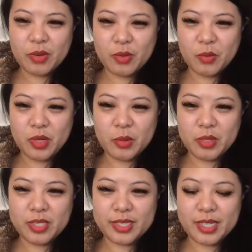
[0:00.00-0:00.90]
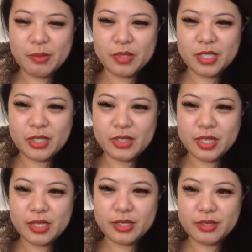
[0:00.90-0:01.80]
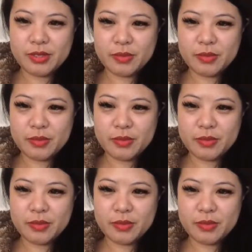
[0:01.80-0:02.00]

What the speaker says: real world examples and use cases.